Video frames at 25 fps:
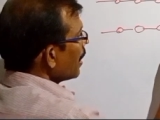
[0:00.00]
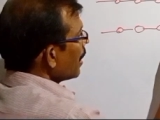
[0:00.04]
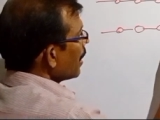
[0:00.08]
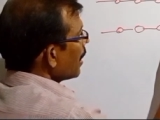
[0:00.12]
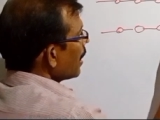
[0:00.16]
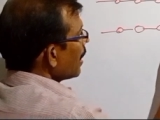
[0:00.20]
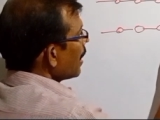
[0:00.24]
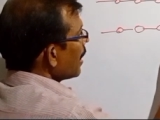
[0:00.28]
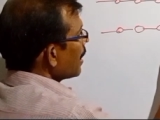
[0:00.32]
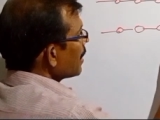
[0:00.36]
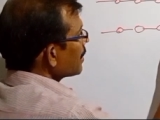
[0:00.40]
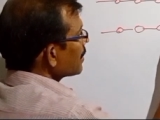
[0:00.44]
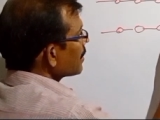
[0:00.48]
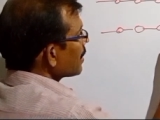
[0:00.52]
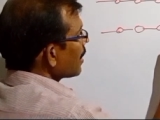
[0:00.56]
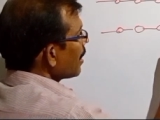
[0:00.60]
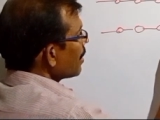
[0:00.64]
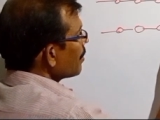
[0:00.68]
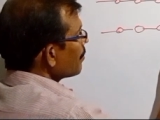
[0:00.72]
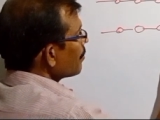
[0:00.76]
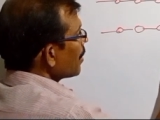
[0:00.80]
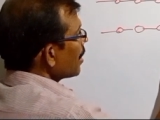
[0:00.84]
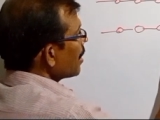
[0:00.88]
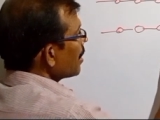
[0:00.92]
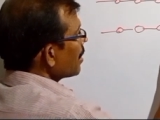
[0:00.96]
and the
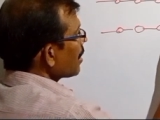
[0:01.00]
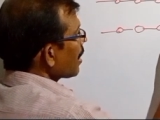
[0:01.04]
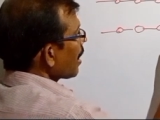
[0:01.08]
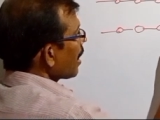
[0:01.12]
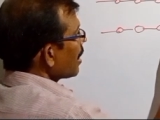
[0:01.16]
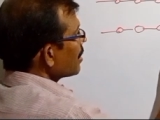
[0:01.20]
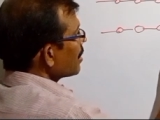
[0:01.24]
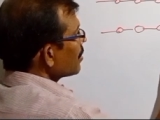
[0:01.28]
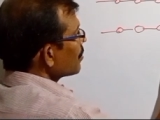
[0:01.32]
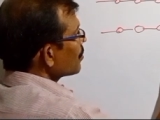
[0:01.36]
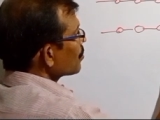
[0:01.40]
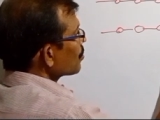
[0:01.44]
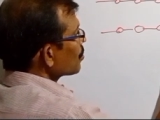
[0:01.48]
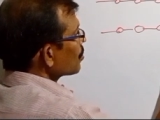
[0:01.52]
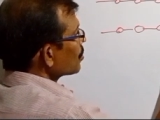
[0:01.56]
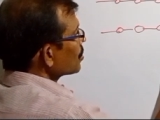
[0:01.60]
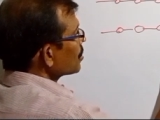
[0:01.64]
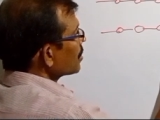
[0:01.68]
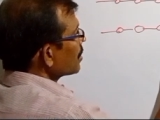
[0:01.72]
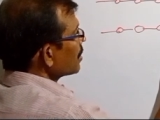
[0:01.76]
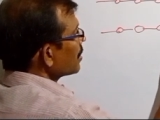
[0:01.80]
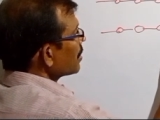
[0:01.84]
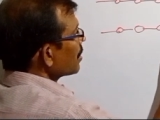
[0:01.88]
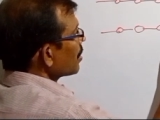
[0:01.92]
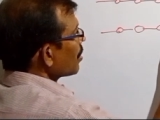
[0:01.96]
amide
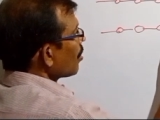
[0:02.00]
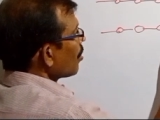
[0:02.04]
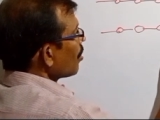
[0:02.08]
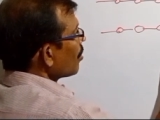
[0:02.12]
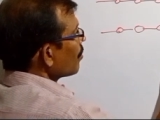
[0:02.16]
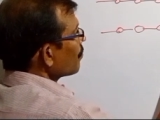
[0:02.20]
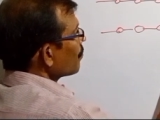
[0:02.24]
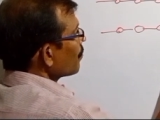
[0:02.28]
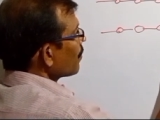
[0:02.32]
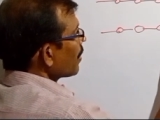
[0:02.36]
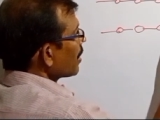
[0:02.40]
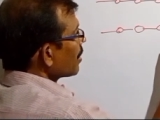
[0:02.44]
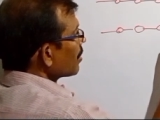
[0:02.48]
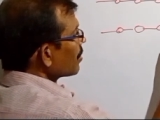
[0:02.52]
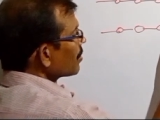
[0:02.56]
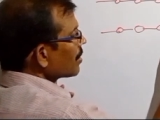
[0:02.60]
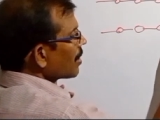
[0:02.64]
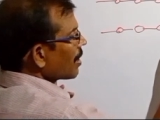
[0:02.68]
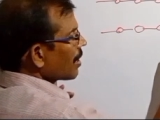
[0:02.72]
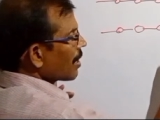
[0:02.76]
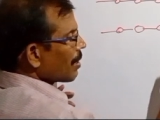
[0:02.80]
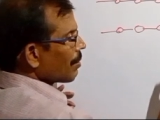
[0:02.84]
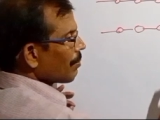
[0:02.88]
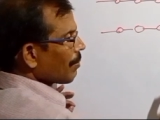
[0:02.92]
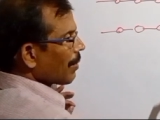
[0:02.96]
hydrogen of
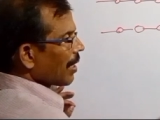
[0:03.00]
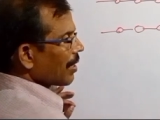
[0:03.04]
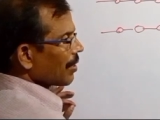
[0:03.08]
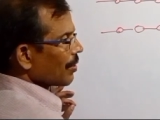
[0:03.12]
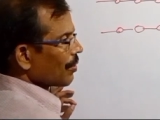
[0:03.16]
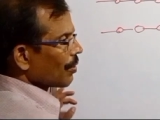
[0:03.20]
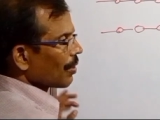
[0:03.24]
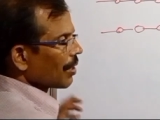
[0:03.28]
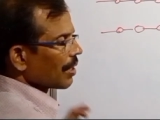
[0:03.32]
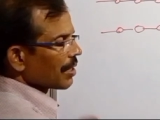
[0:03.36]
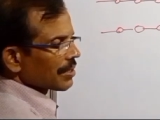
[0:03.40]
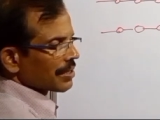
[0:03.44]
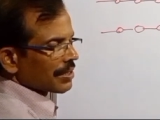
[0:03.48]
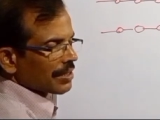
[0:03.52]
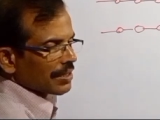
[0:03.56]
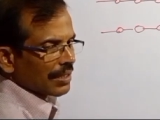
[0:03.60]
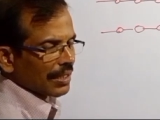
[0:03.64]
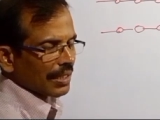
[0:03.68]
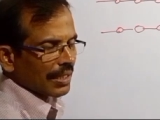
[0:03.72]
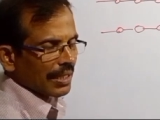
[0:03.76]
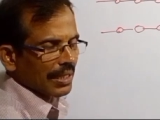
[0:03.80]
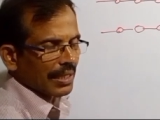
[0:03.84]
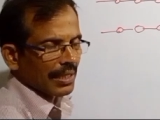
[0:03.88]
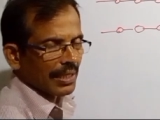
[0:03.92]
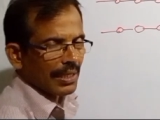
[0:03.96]
another amino
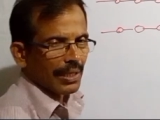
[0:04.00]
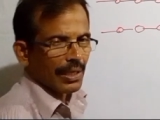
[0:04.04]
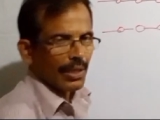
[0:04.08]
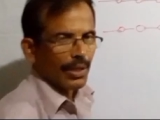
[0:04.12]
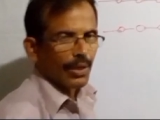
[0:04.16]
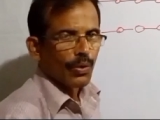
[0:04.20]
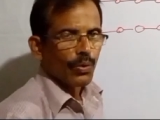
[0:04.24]
acid,